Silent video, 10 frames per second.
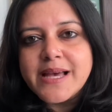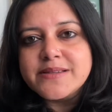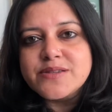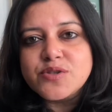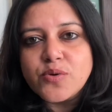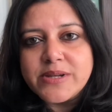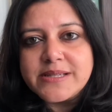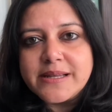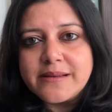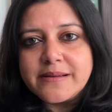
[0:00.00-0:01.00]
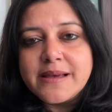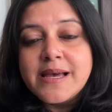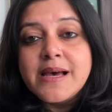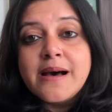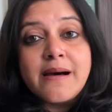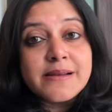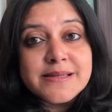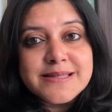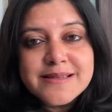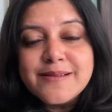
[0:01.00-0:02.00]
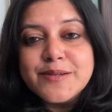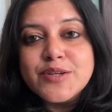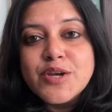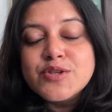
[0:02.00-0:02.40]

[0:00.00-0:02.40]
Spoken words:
as a storyteller are concerned.